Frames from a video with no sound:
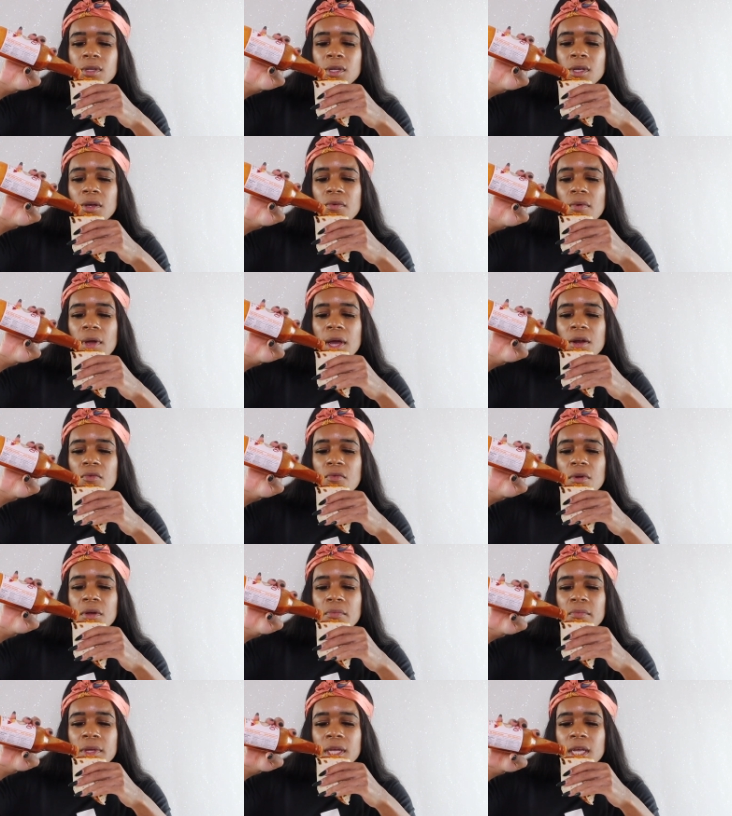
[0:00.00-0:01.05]
Get ready
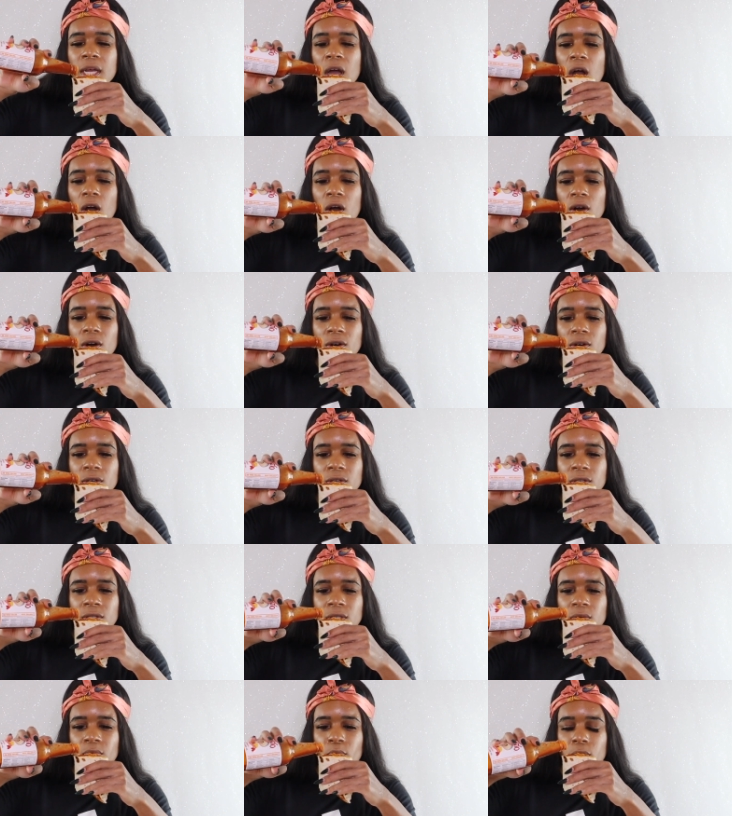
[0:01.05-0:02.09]
with me,
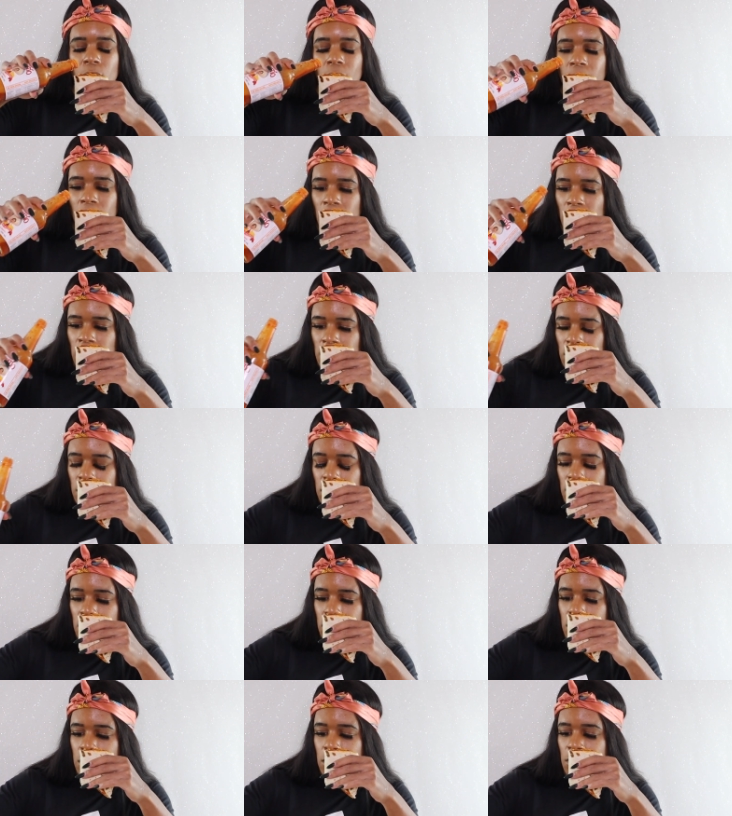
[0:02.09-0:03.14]
hauls,
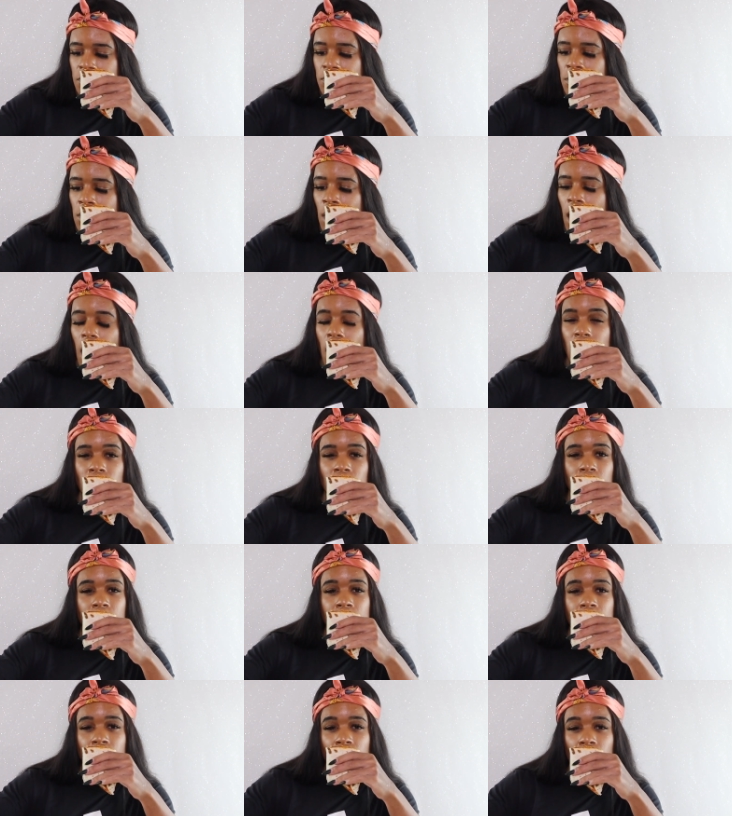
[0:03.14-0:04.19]
pranks. I don't
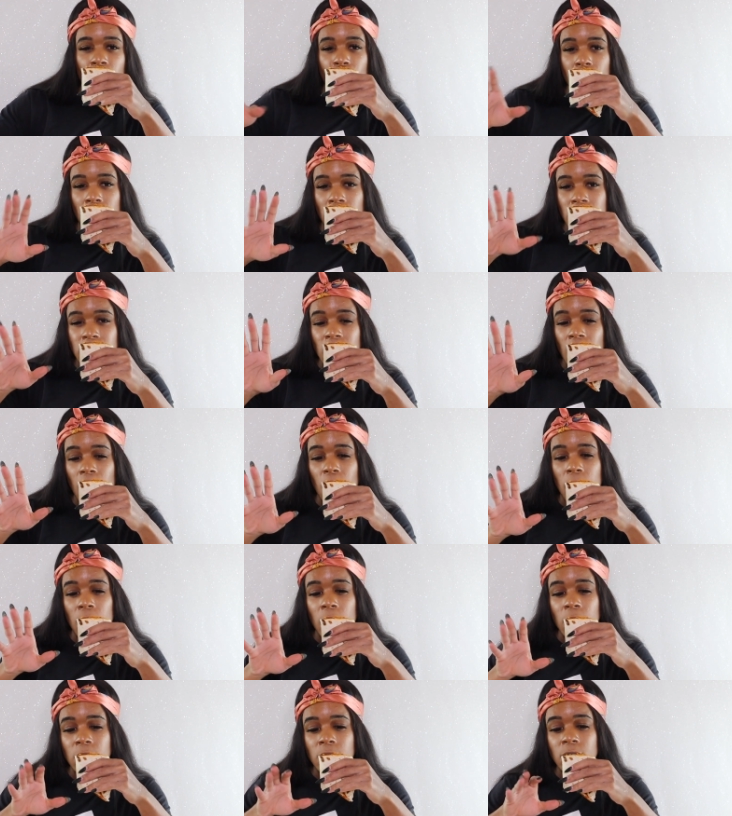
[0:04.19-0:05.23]
really do pranks that
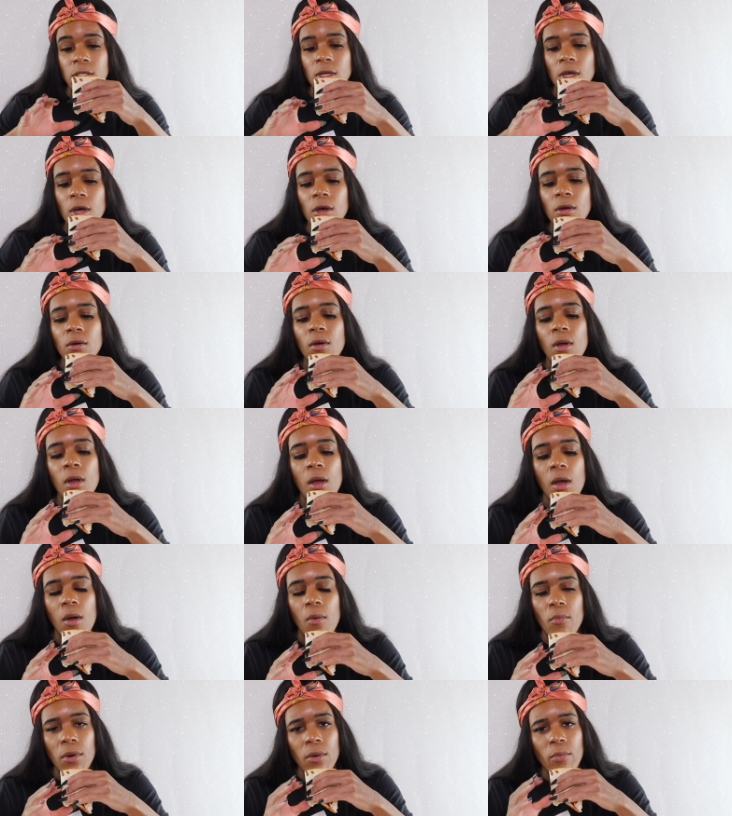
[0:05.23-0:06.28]
much, so
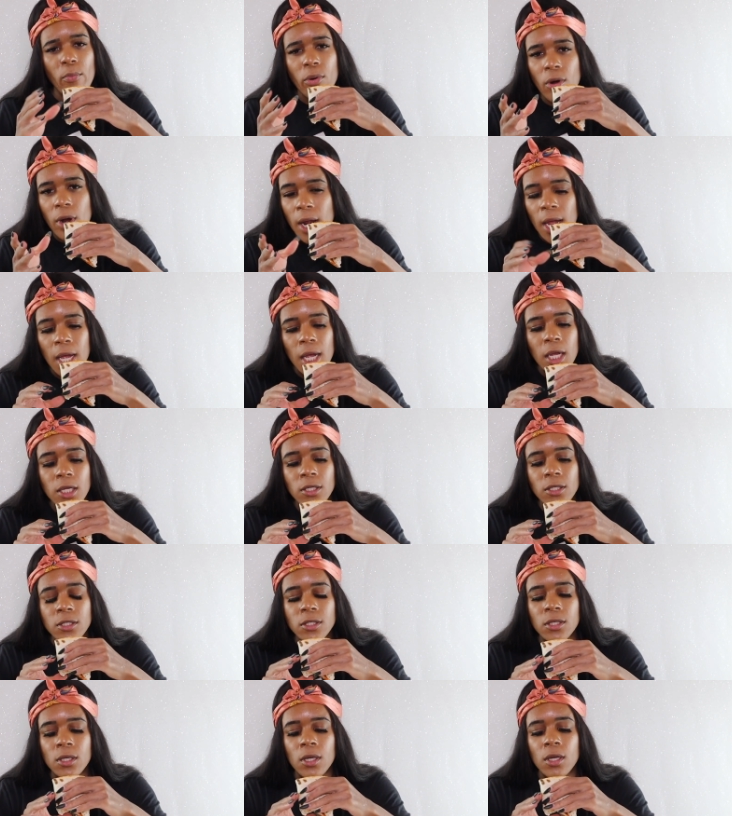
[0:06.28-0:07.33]
but
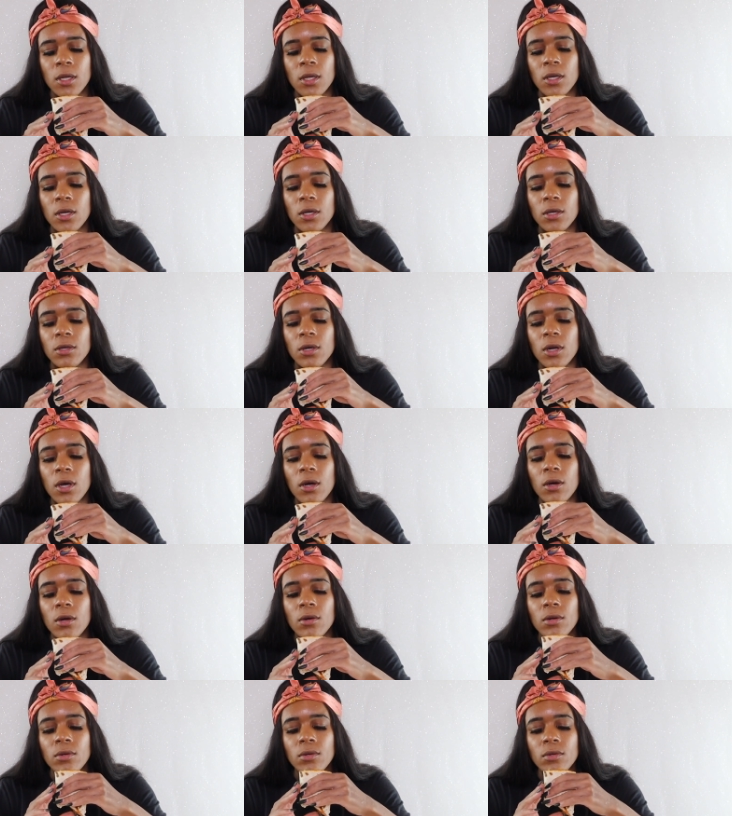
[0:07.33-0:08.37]
pranks. You
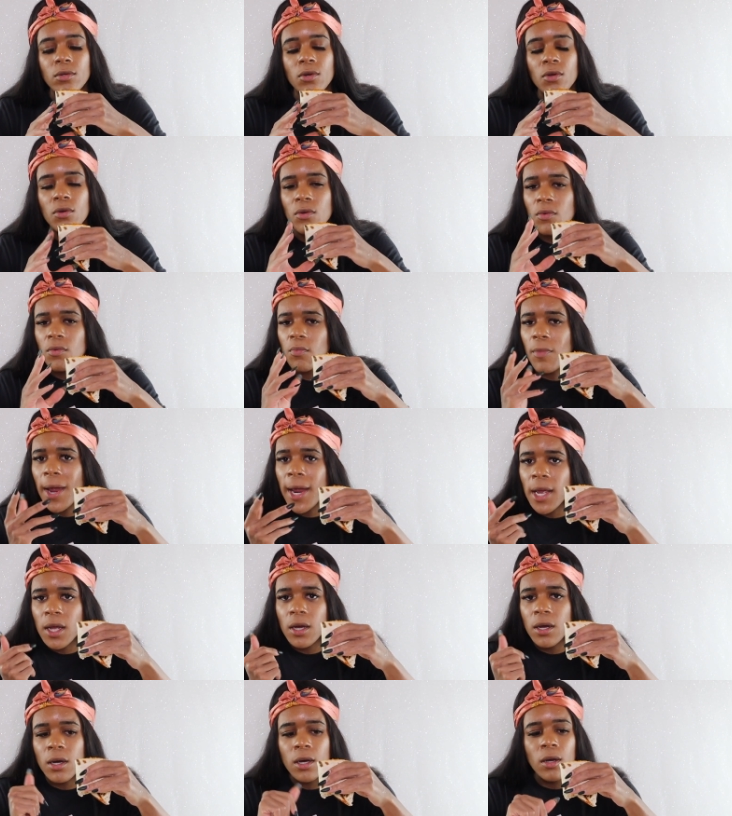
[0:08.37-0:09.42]
know, doing
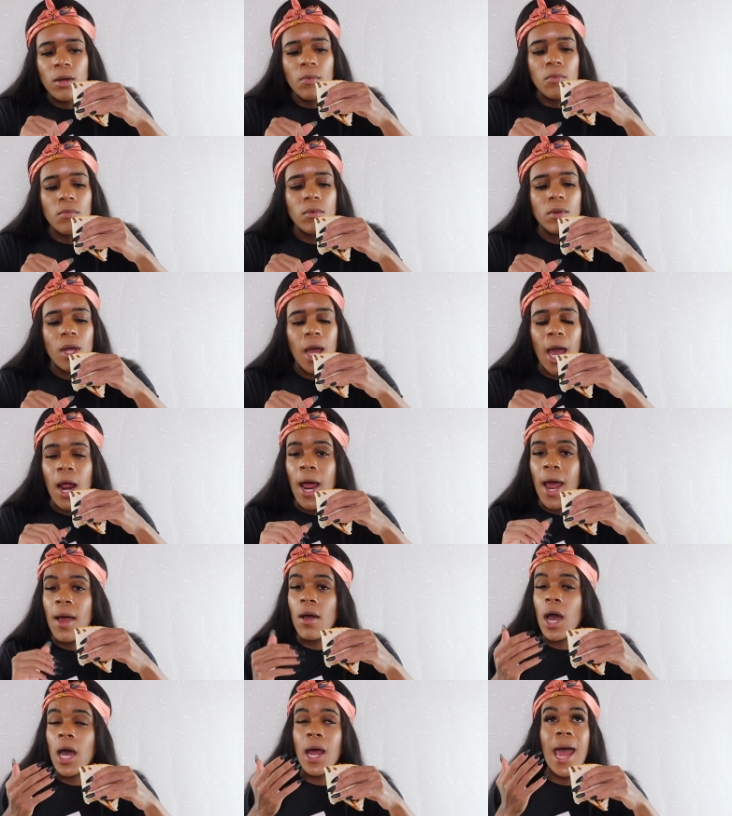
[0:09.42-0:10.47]
makeup. I
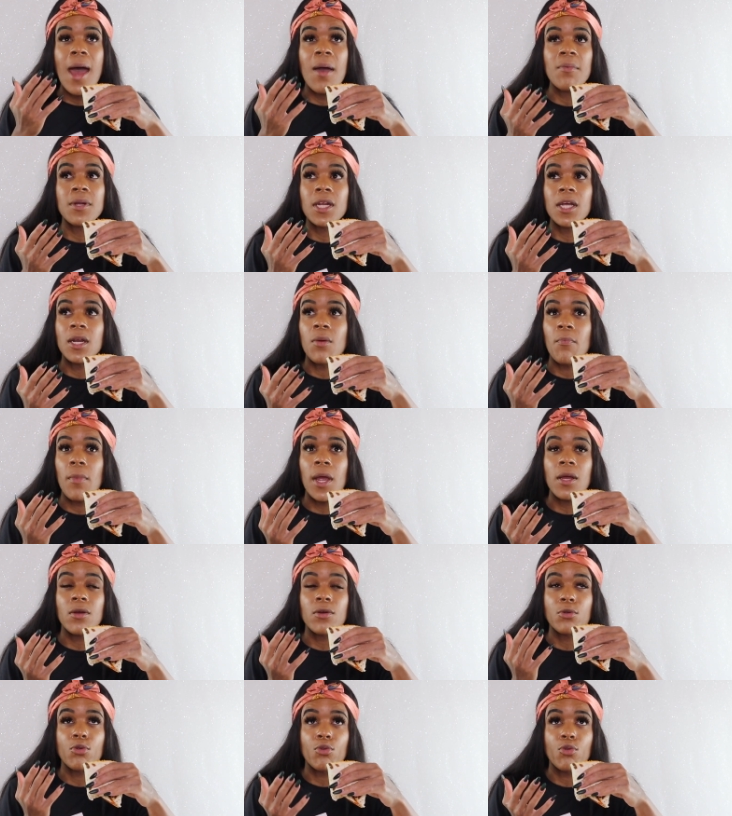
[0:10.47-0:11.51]
haven't did a
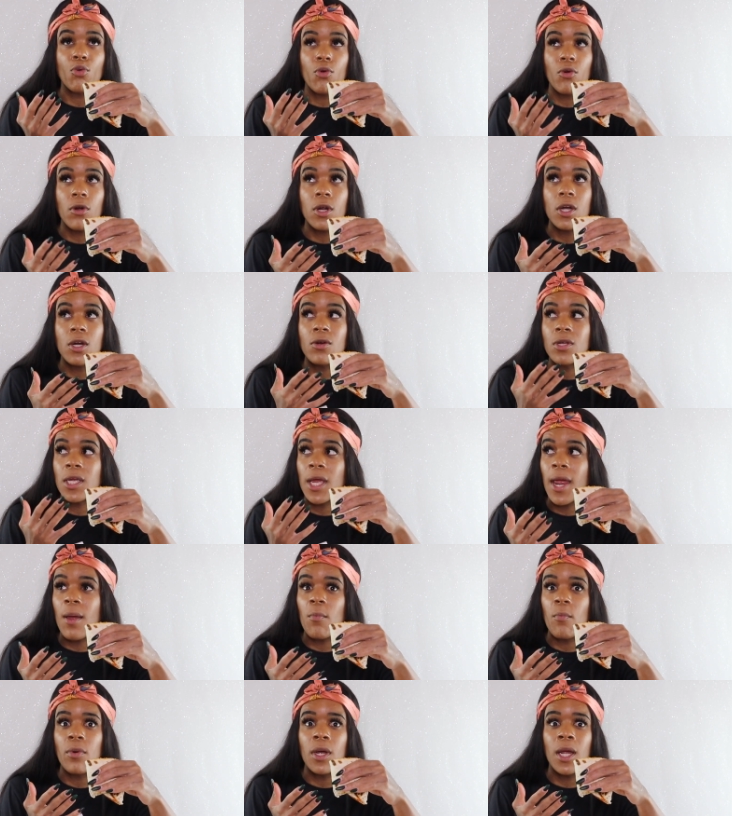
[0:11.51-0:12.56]
makeup tutorial
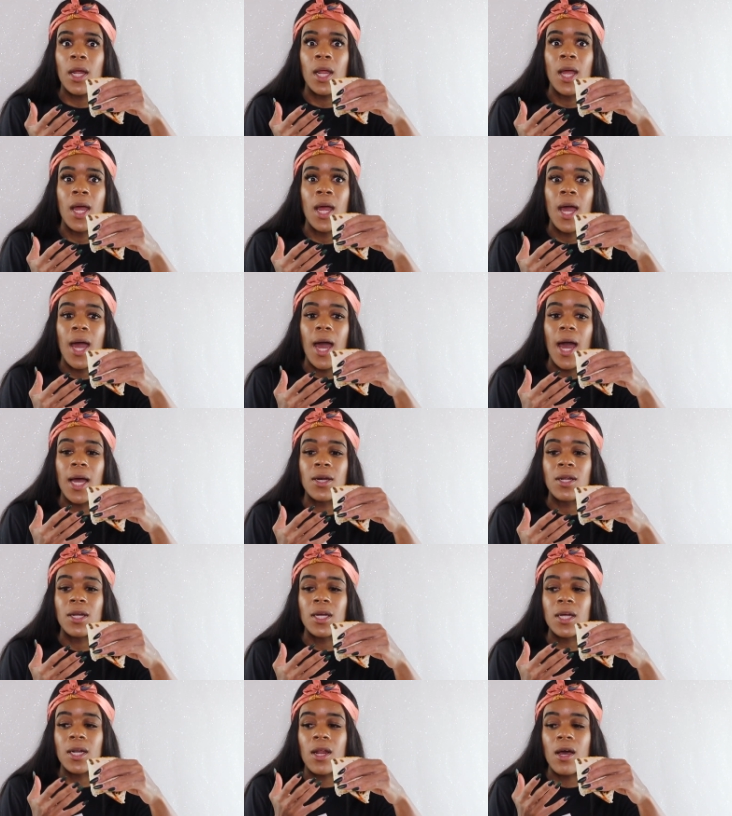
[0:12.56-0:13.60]
yet, but I
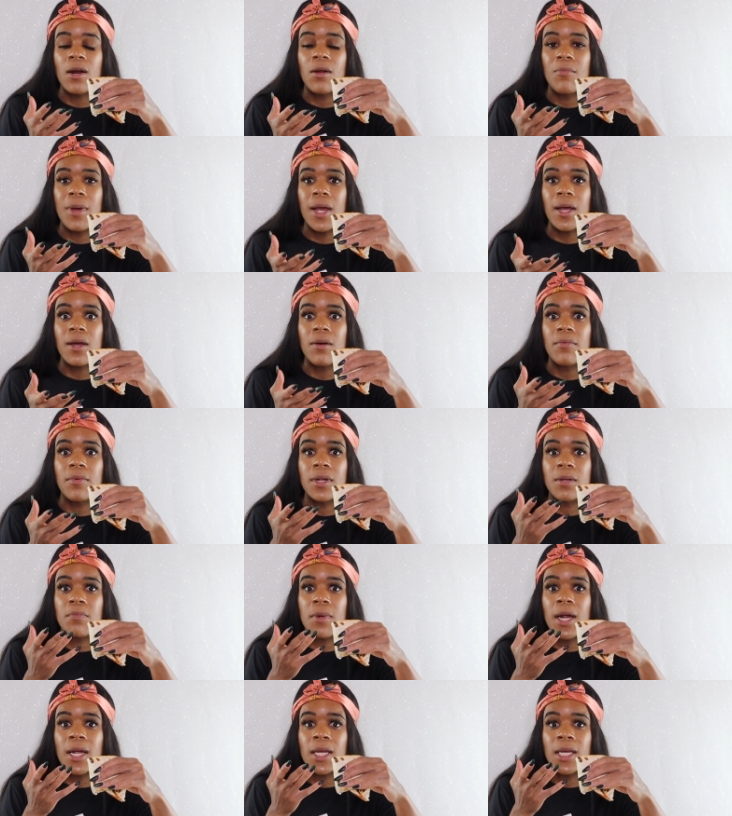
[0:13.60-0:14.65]
did a lot of makeup in
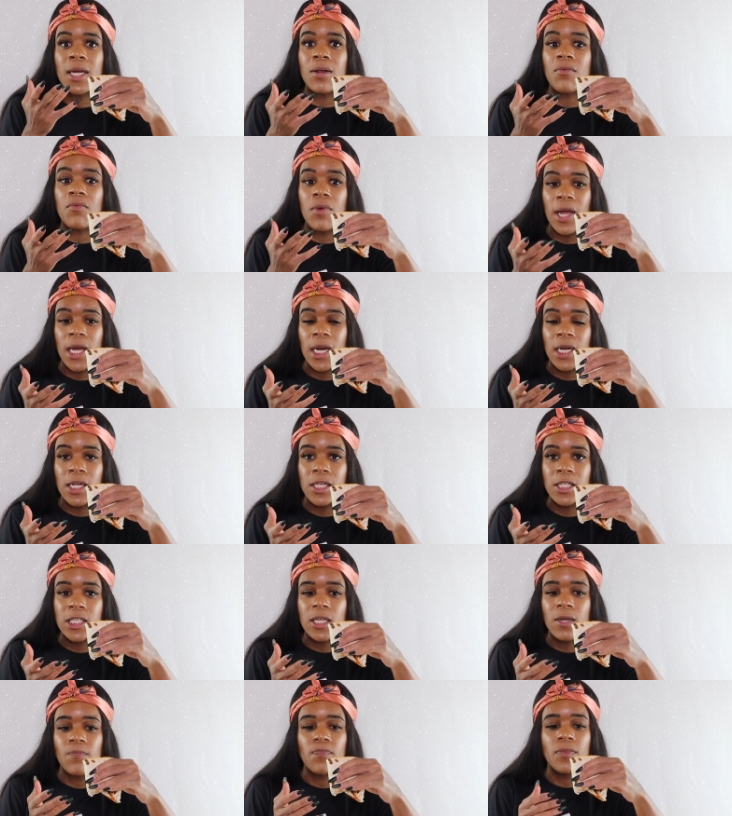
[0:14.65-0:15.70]
my get readies.